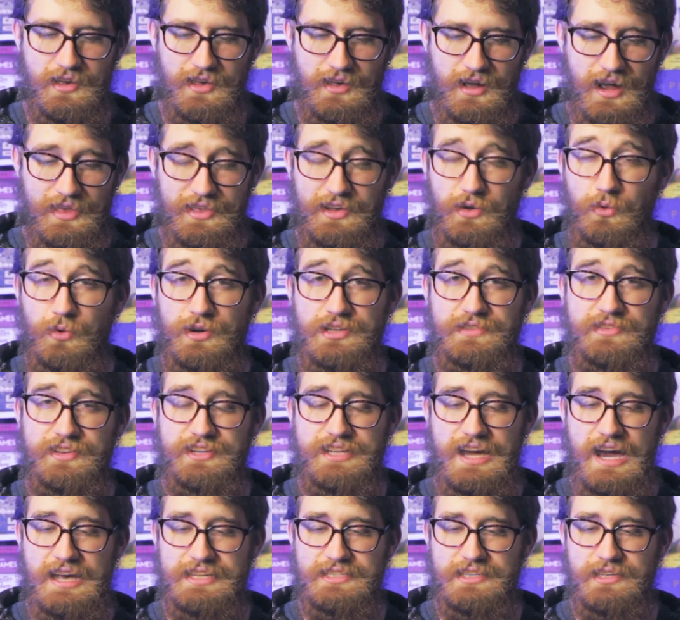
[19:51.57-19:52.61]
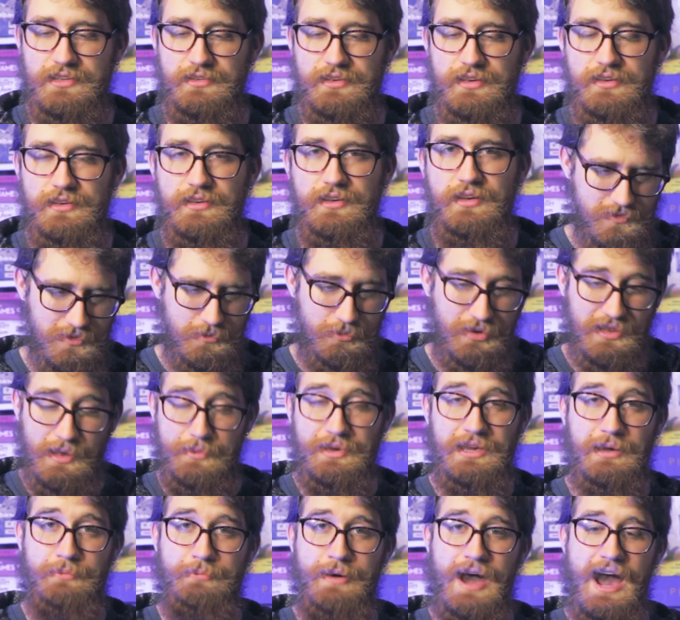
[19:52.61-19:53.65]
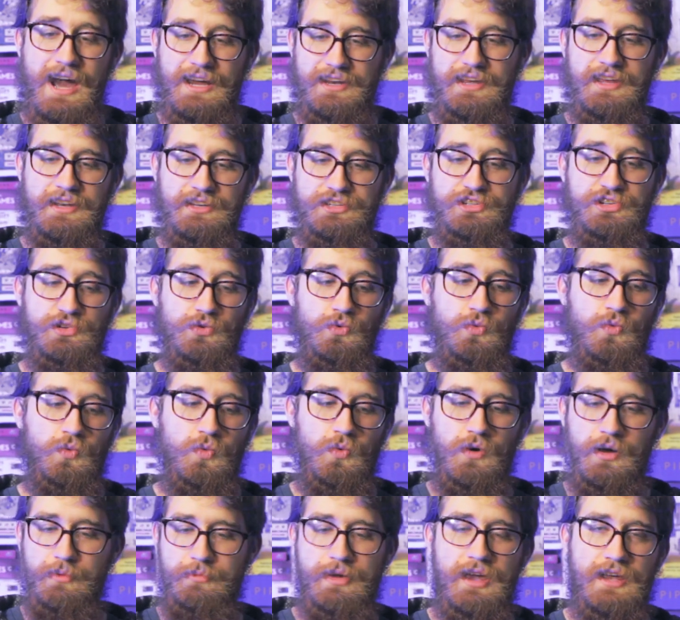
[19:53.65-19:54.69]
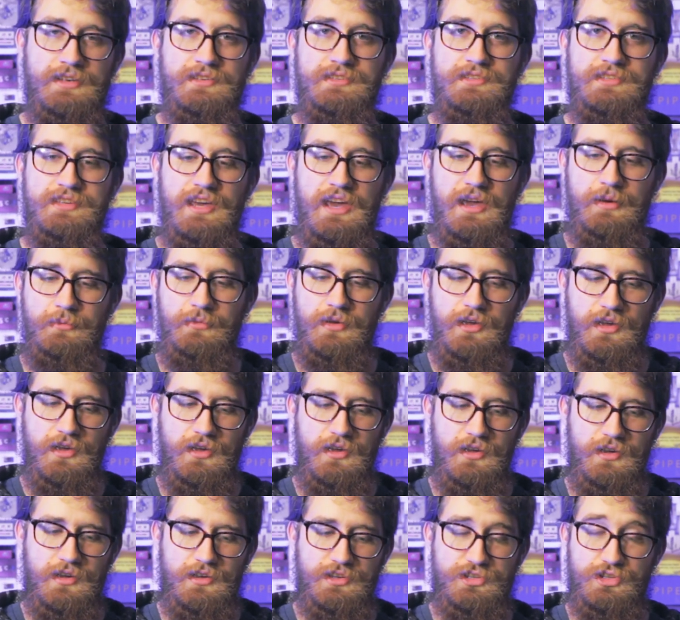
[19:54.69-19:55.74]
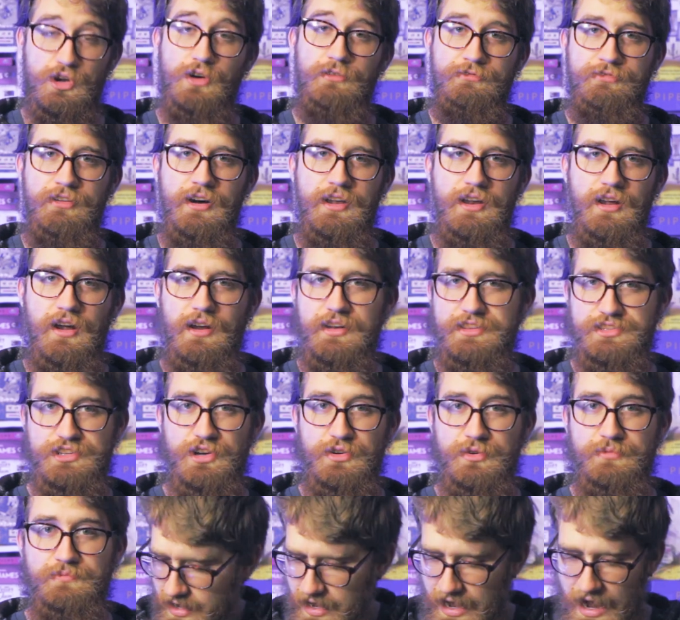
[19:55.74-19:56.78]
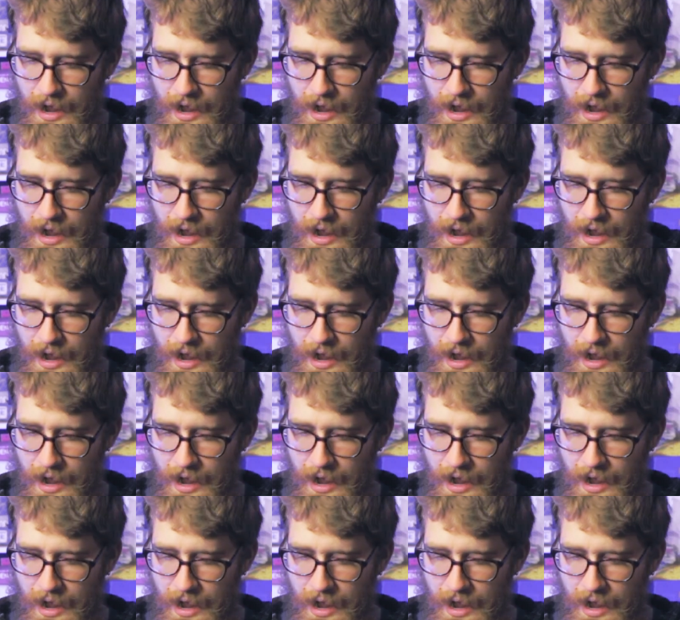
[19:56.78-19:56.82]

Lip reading: I think it works fantastically, but let me get back into what makes this game so fun on its own.